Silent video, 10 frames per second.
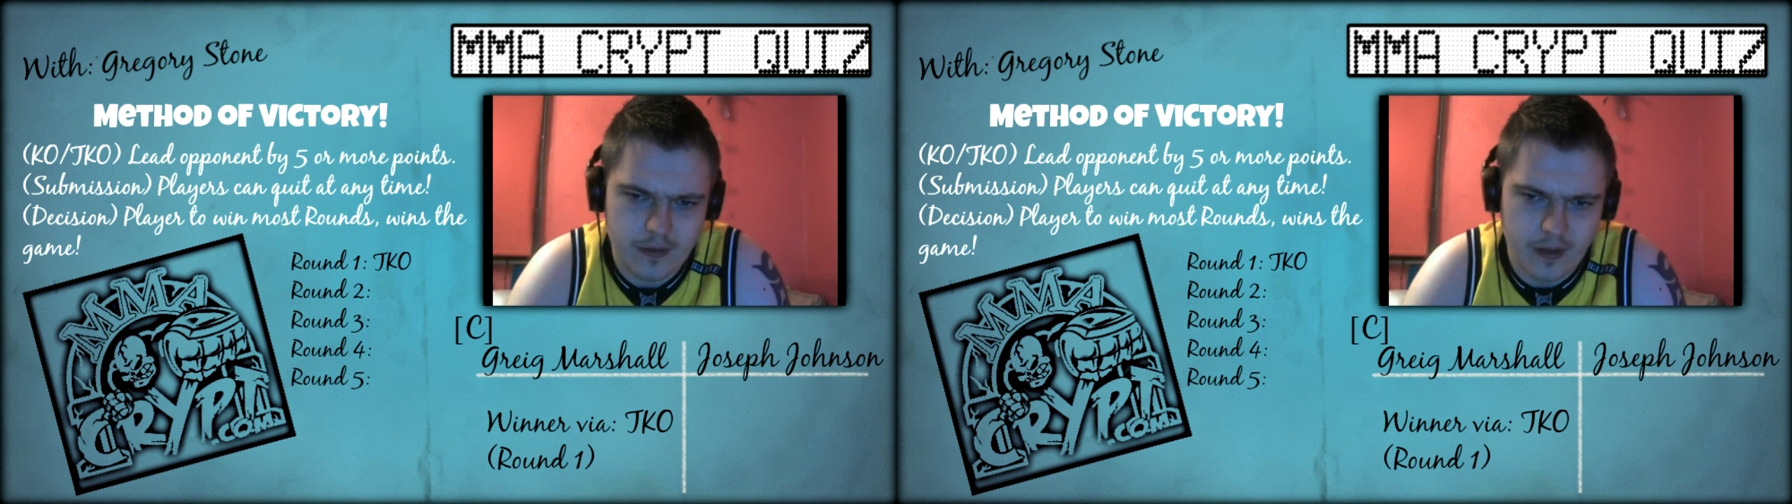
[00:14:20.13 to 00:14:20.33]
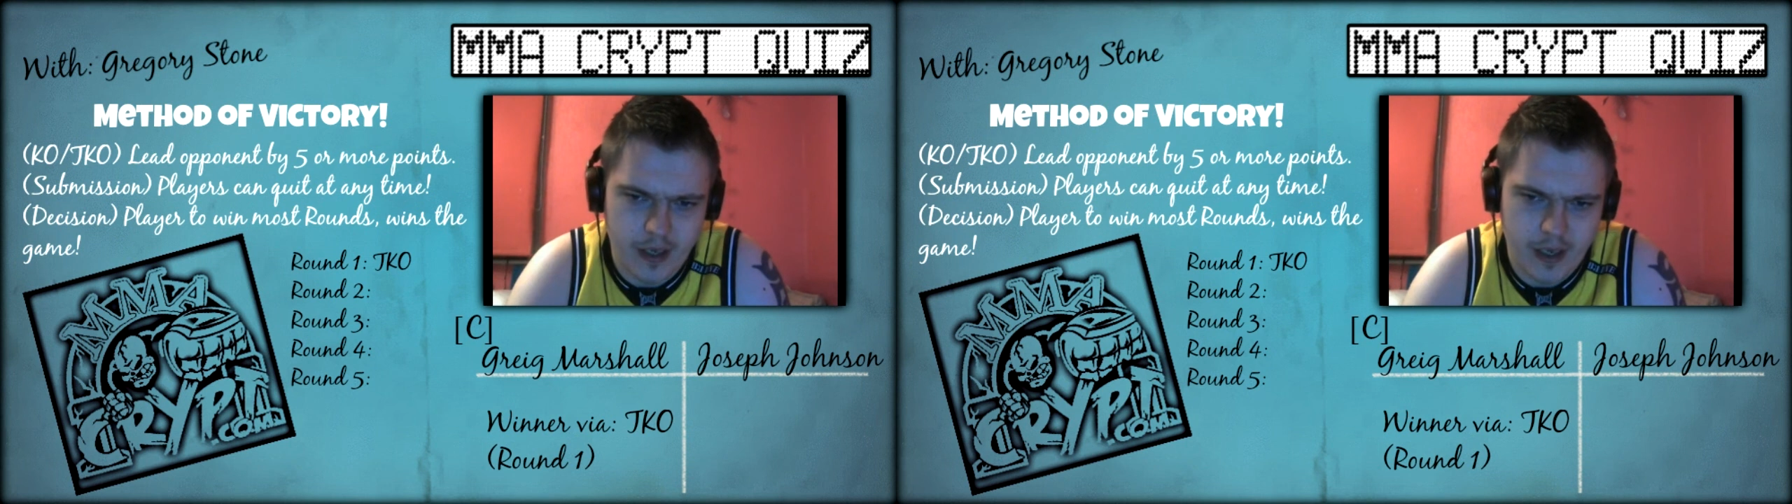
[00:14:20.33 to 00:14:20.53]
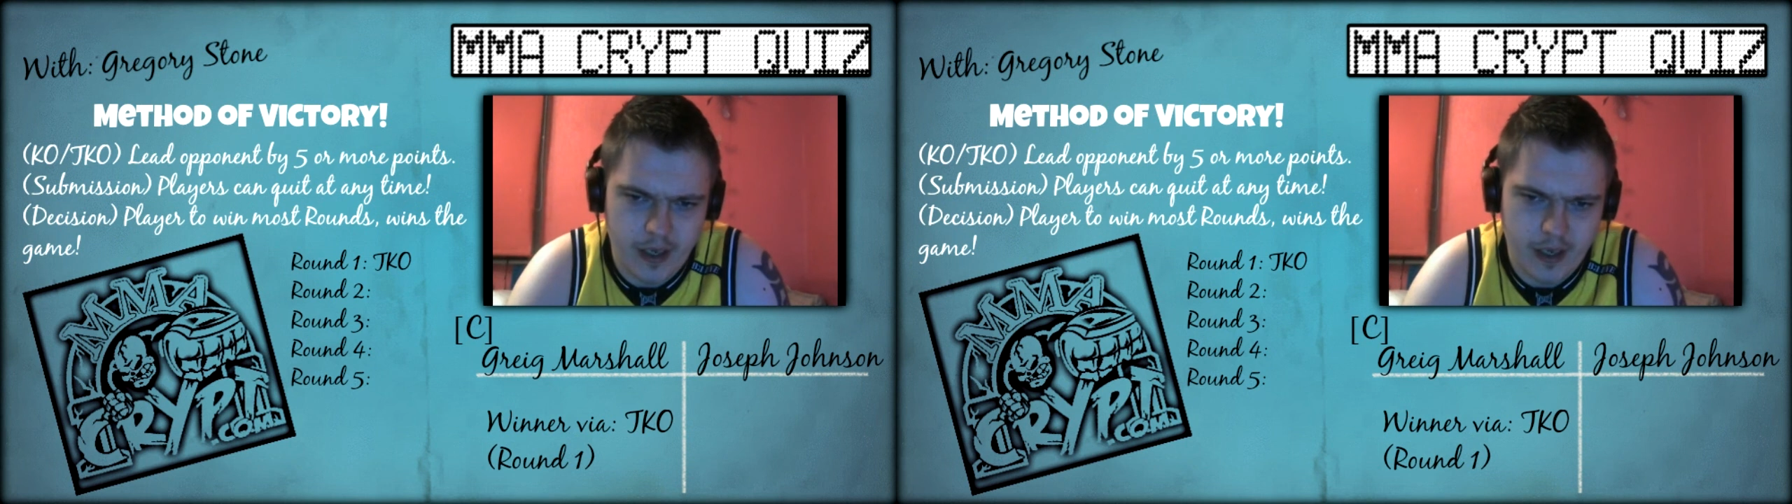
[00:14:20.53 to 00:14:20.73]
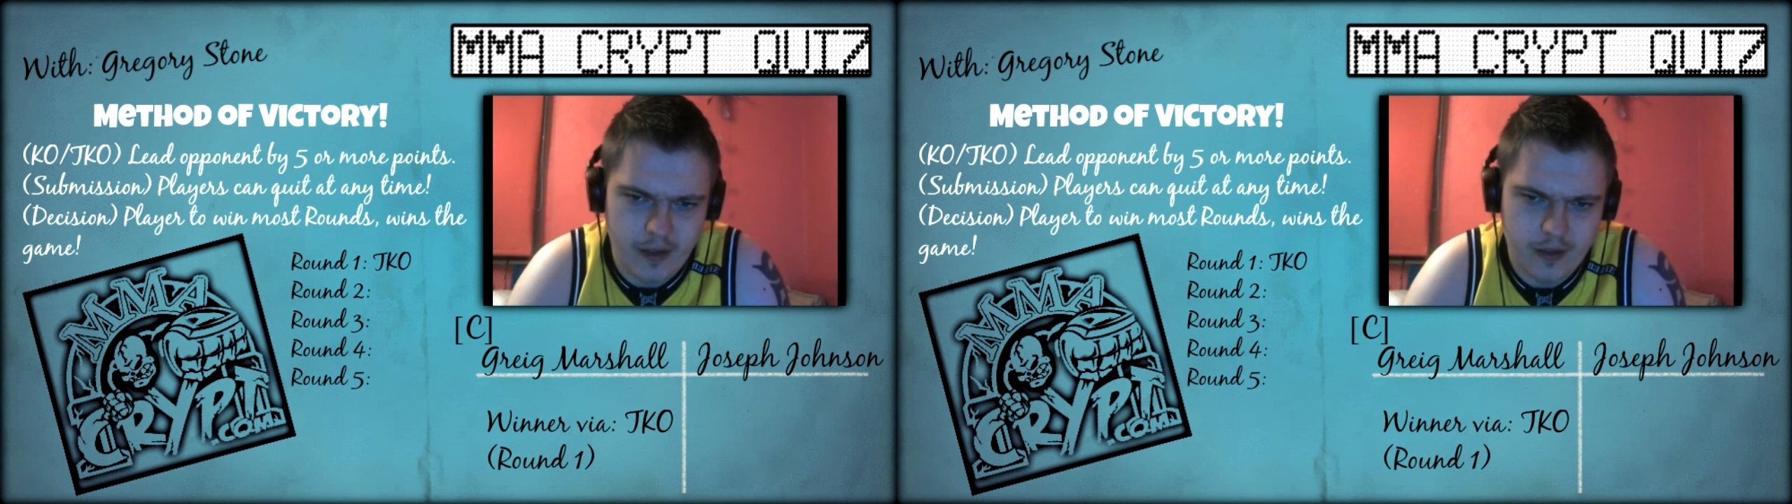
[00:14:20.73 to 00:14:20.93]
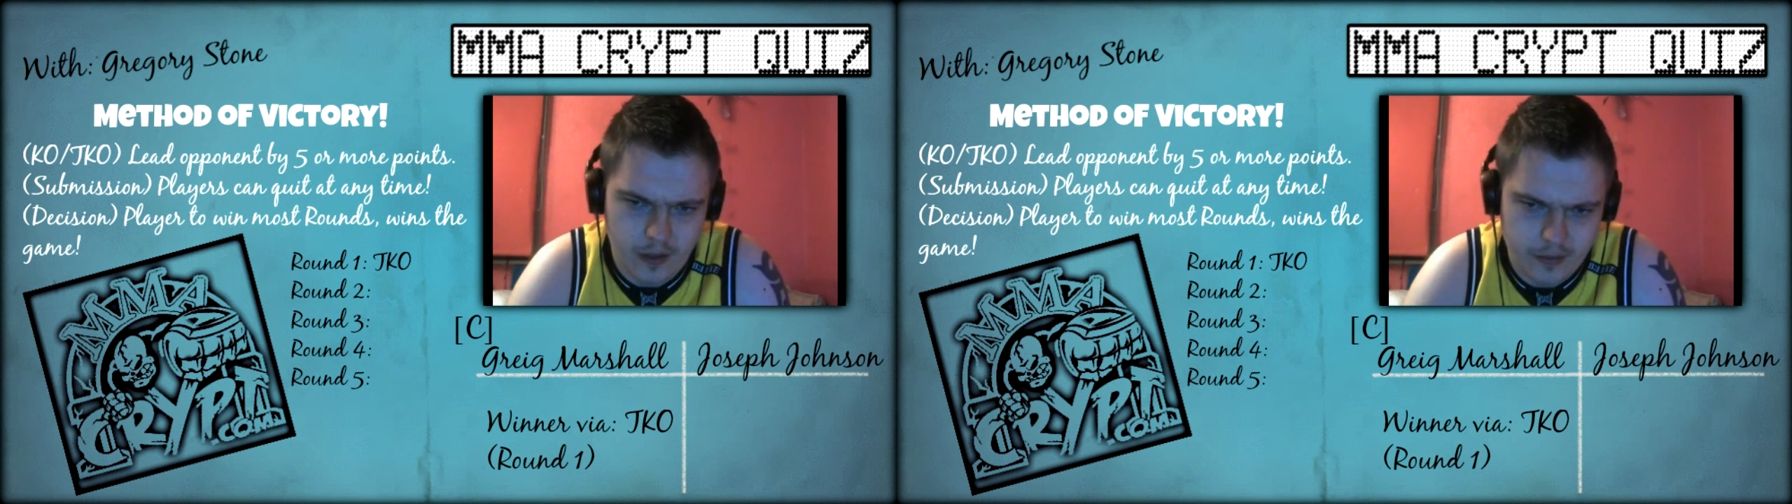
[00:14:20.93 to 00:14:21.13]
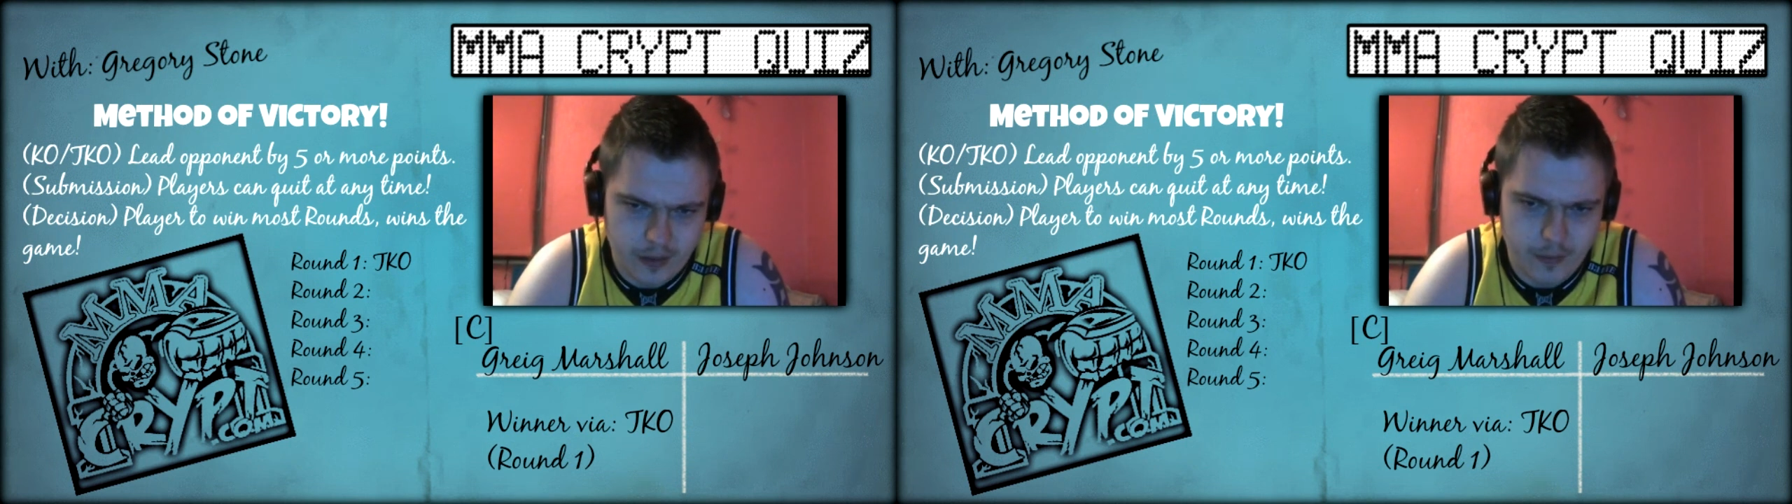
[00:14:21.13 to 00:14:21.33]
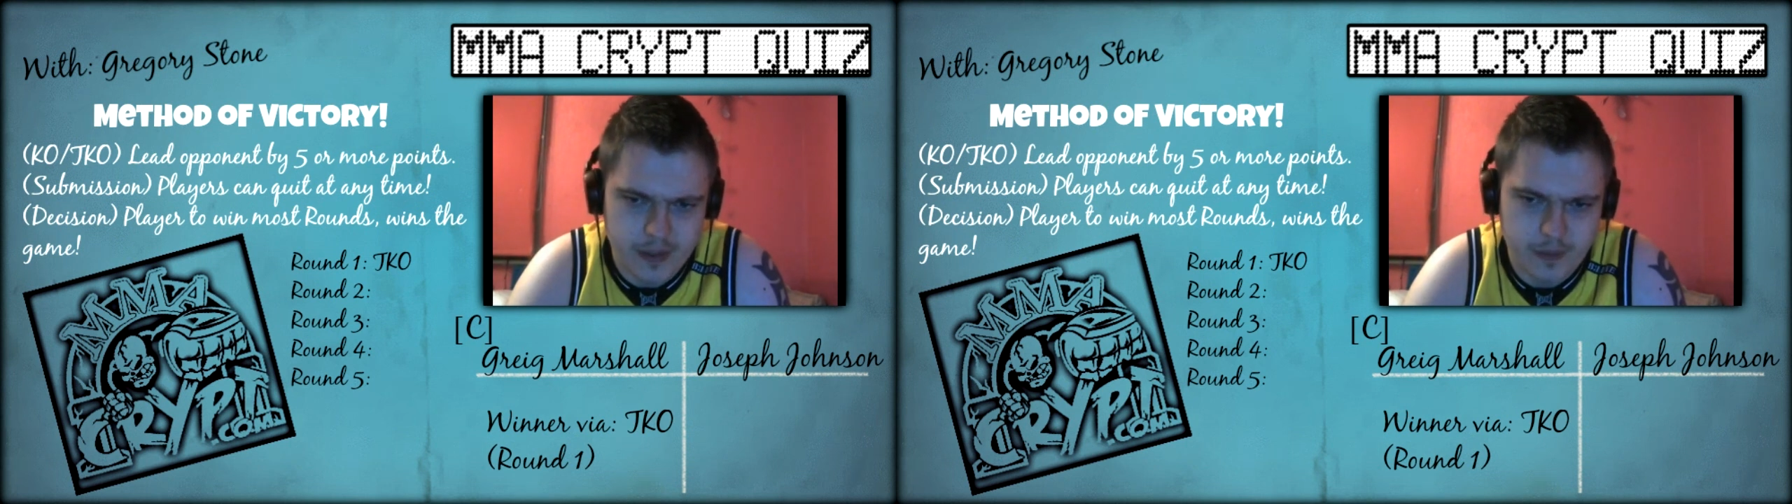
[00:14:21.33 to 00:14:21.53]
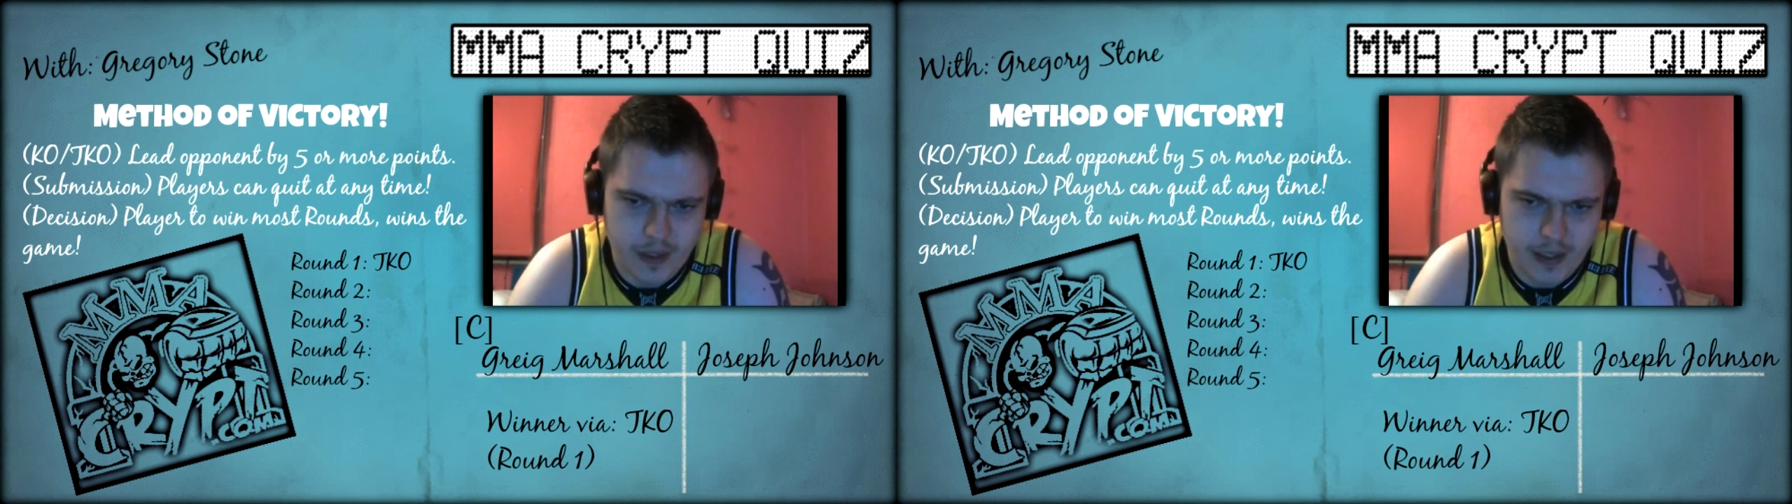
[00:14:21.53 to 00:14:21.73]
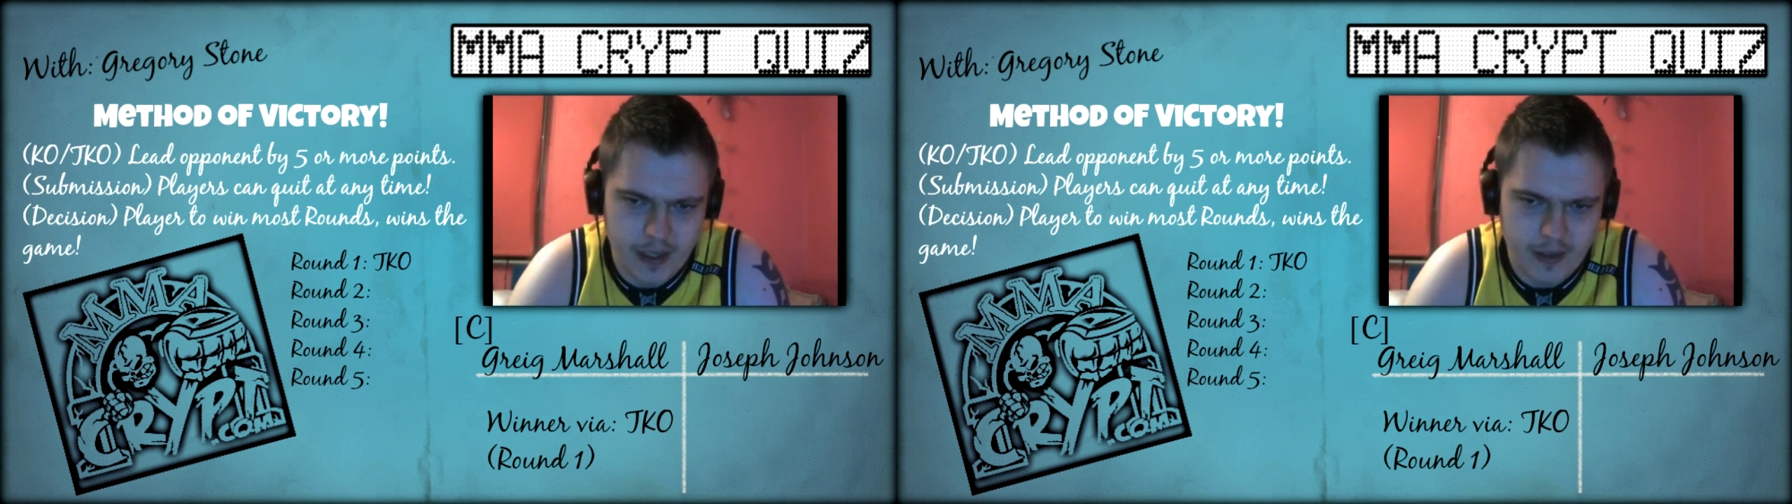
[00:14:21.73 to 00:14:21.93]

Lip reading: Aldo was when he